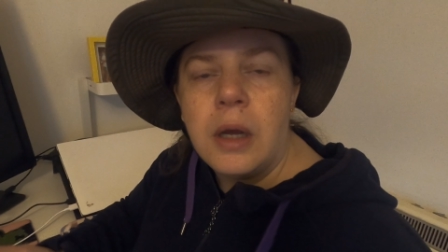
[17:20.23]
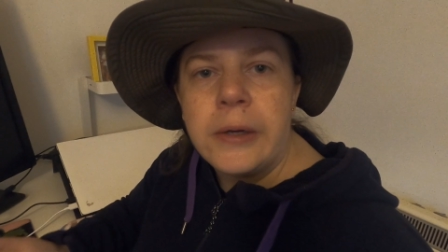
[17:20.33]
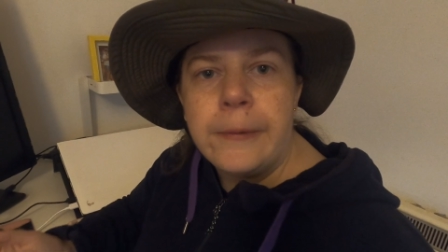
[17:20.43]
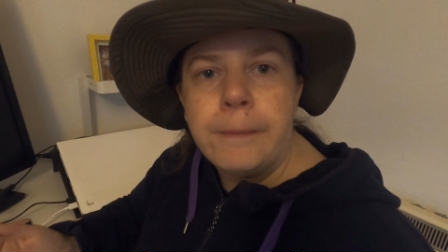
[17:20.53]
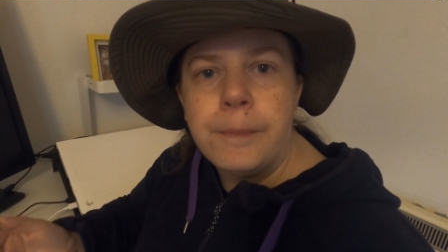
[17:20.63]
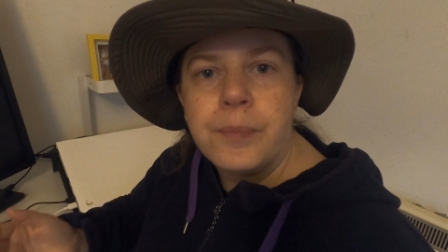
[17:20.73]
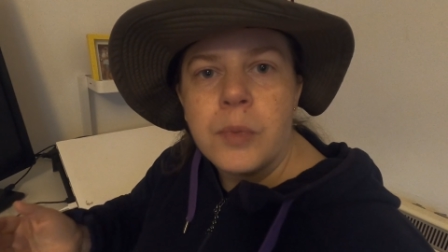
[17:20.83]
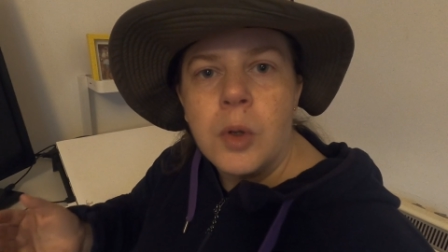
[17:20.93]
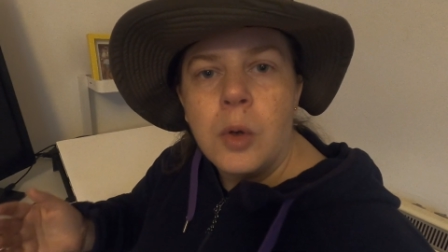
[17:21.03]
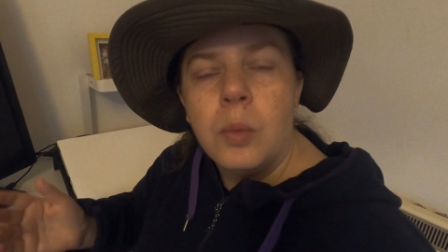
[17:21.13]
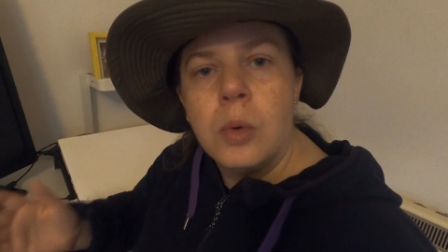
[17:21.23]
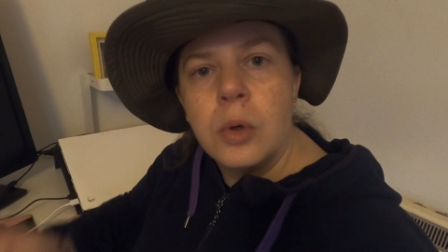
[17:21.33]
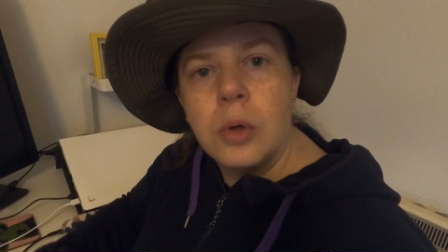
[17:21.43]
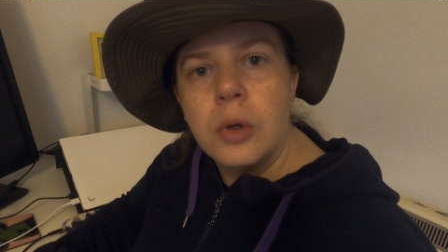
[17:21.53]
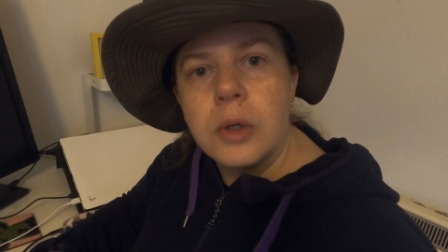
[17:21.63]
um,
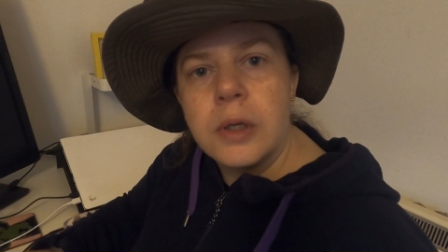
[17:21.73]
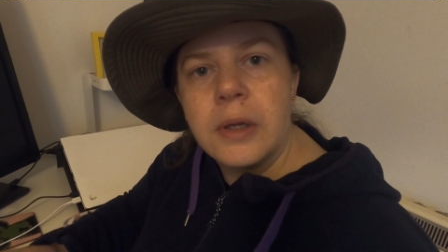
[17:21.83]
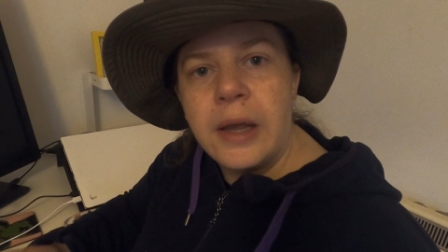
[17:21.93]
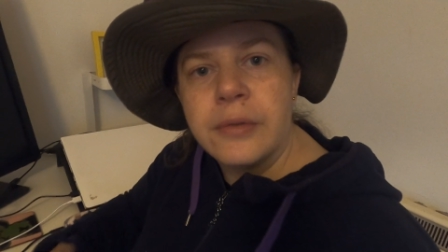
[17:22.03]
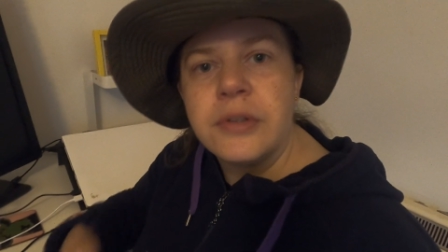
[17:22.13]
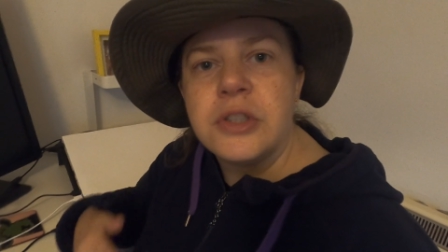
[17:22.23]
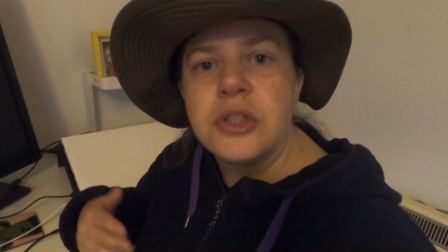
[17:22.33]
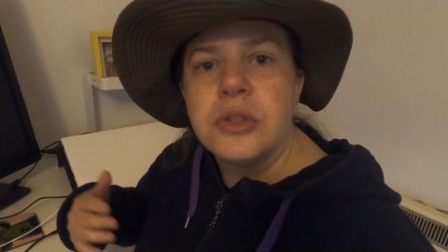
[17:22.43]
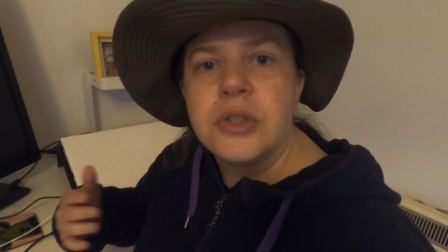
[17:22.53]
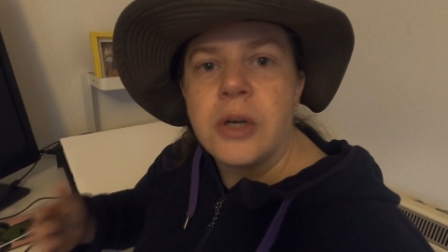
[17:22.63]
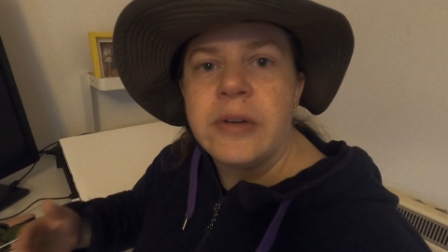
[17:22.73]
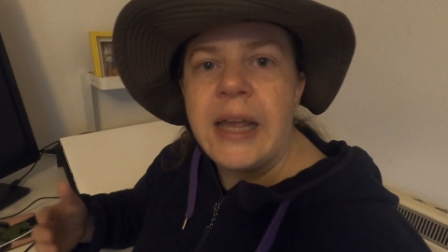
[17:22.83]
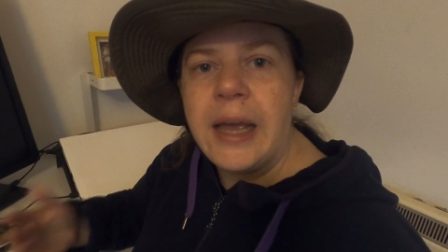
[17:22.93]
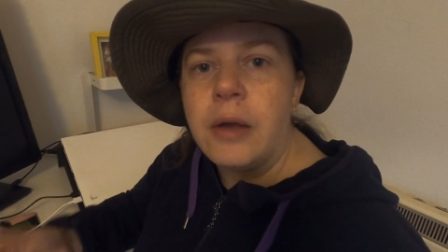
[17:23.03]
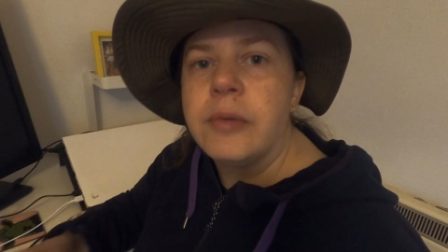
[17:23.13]
what health conditions are and
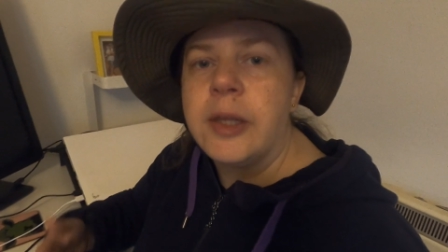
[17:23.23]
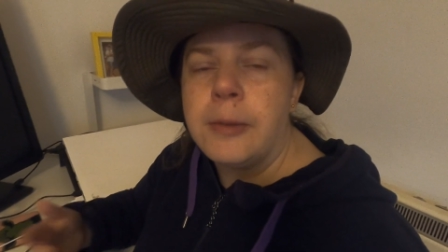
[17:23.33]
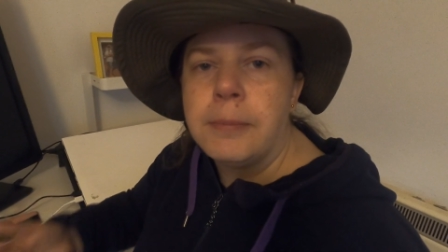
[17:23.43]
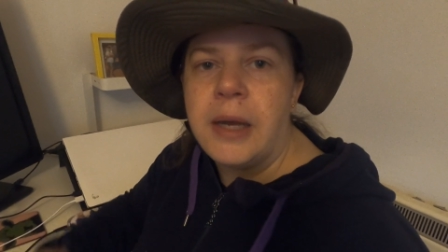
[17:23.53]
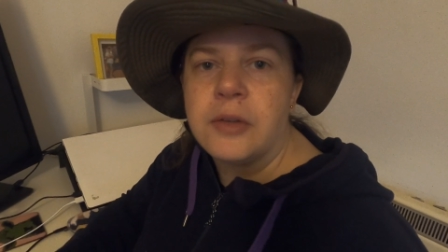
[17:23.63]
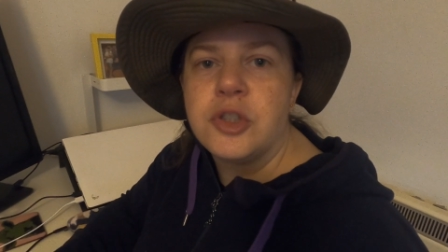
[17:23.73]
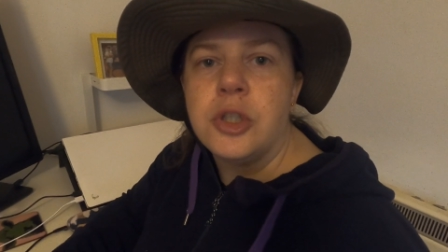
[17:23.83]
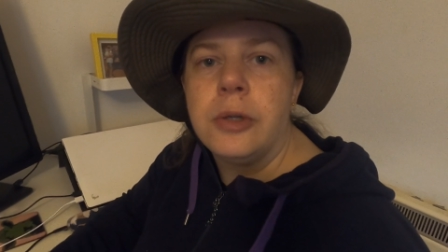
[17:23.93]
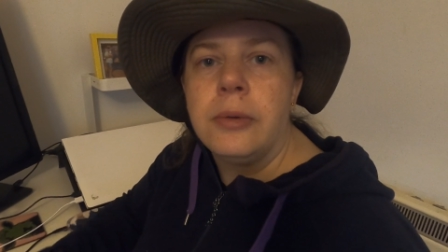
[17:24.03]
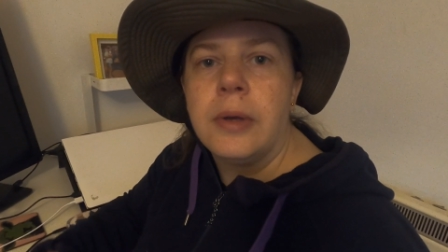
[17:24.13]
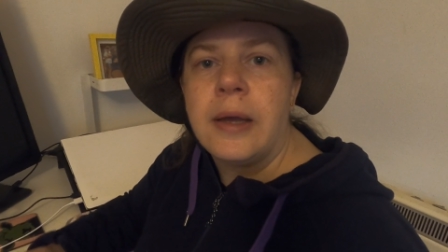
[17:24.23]
how they impact you.